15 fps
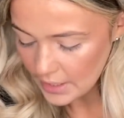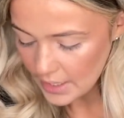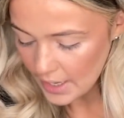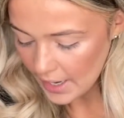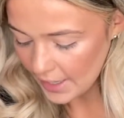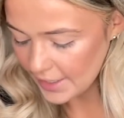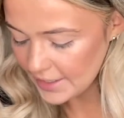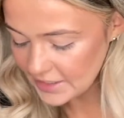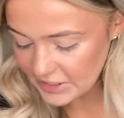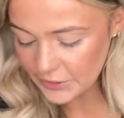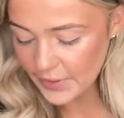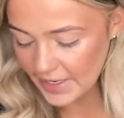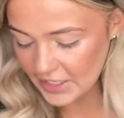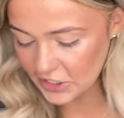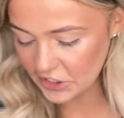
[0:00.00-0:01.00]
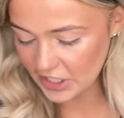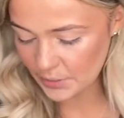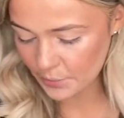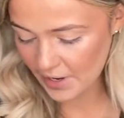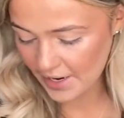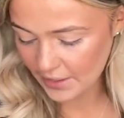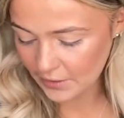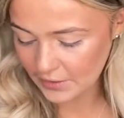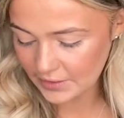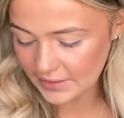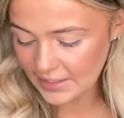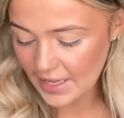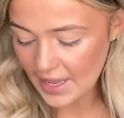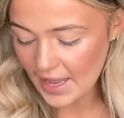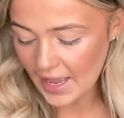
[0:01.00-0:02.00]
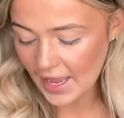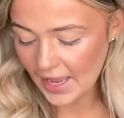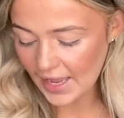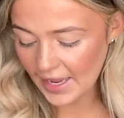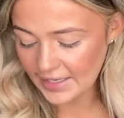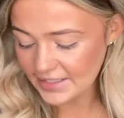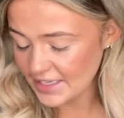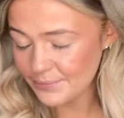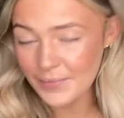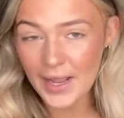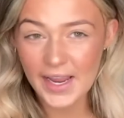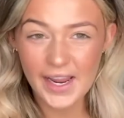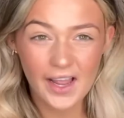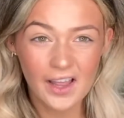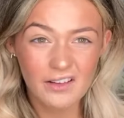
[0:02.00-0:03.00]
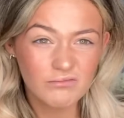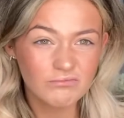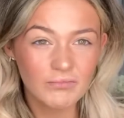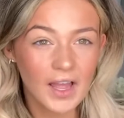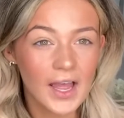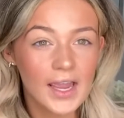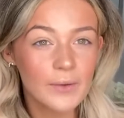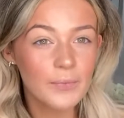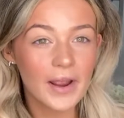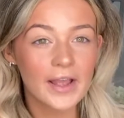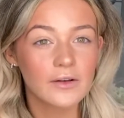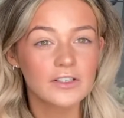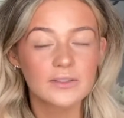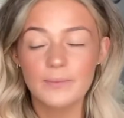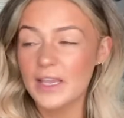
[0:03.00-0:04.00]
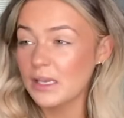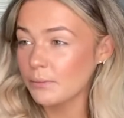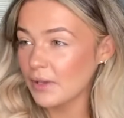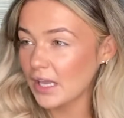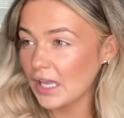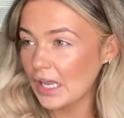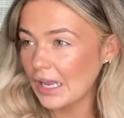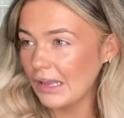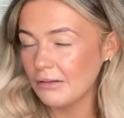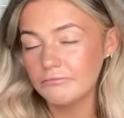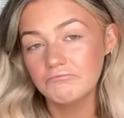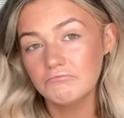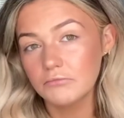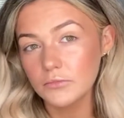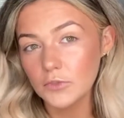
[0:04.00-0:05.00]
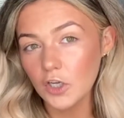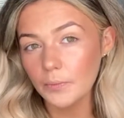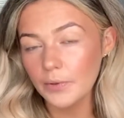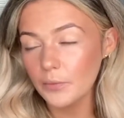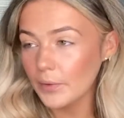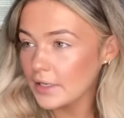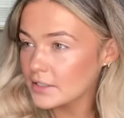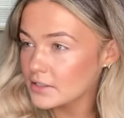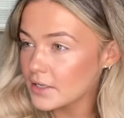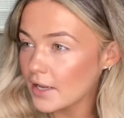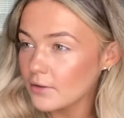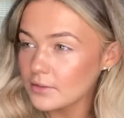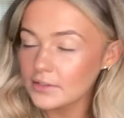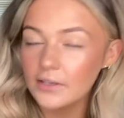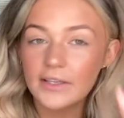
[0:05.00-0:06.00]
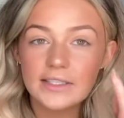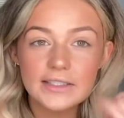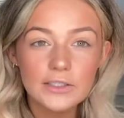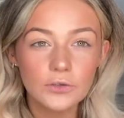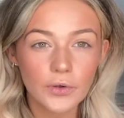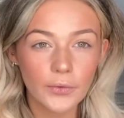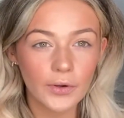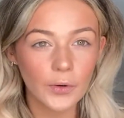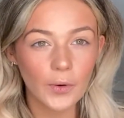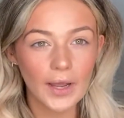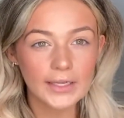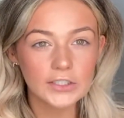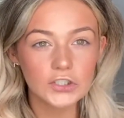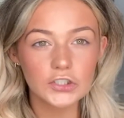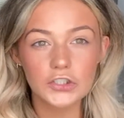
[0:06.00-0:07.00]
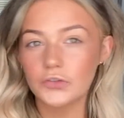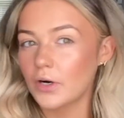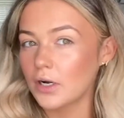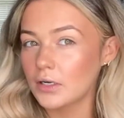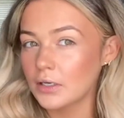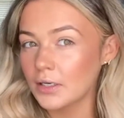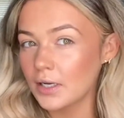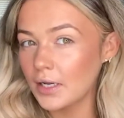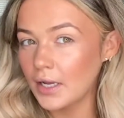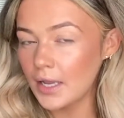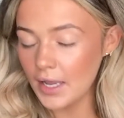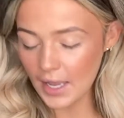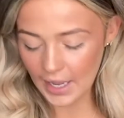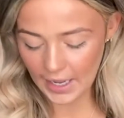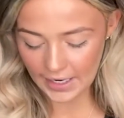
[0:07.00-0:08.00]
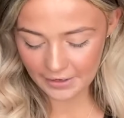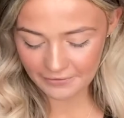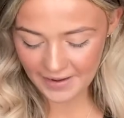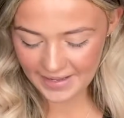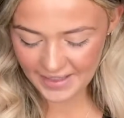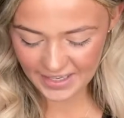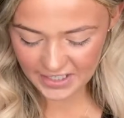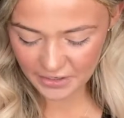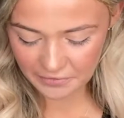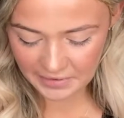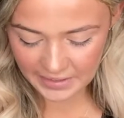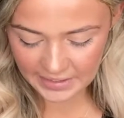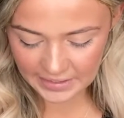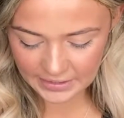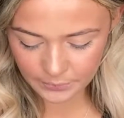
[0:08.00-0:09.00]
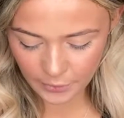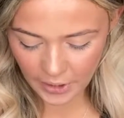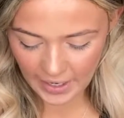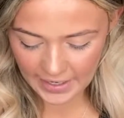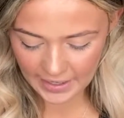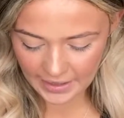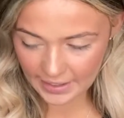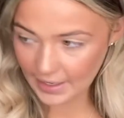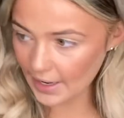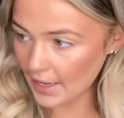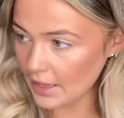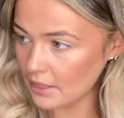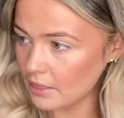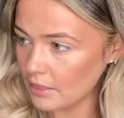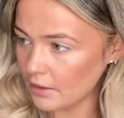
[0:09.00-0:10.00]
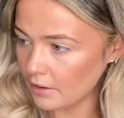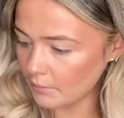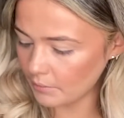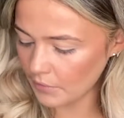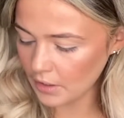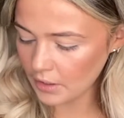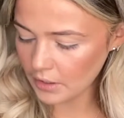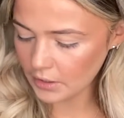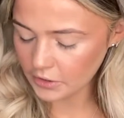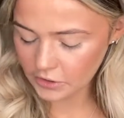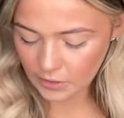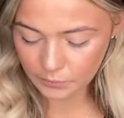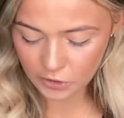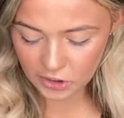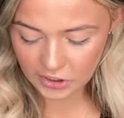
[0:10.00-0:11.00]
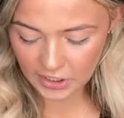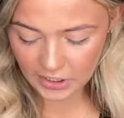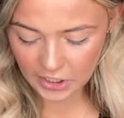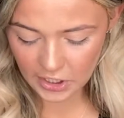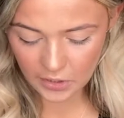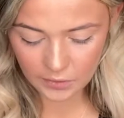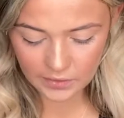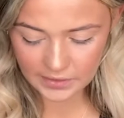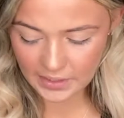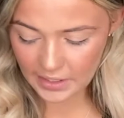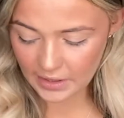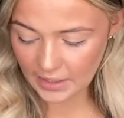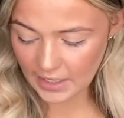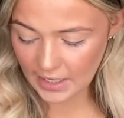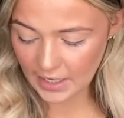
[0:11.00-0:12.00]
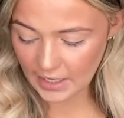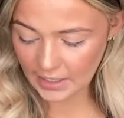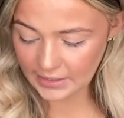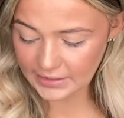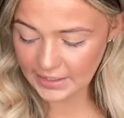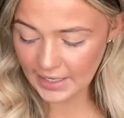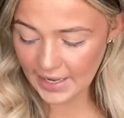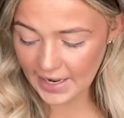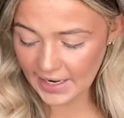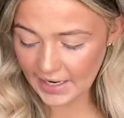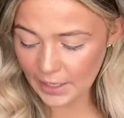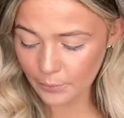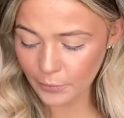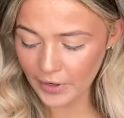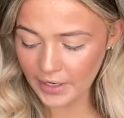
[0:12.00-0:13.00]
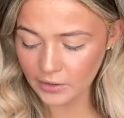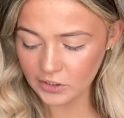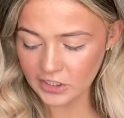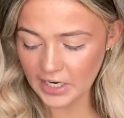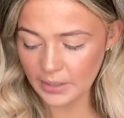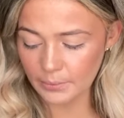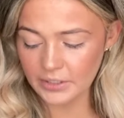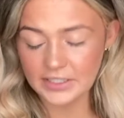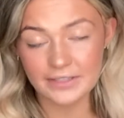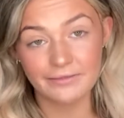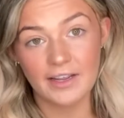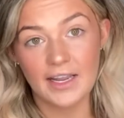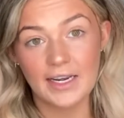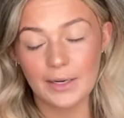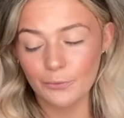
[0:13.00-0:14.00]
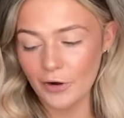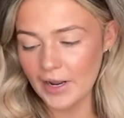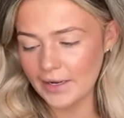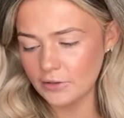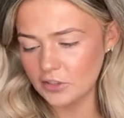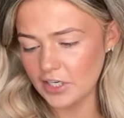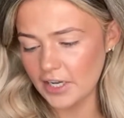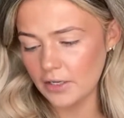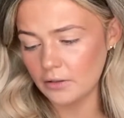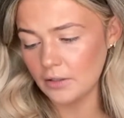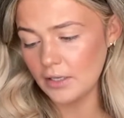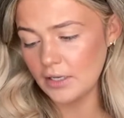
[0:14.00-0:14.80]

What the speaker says: I do HD brows. I did my eyebrows maybe a couple of weeks ago, so they're still going quite strong. And I find that I don't really need to put anything in them. So I'm just going to use the Delilah Brow Shape Defining Brow Gel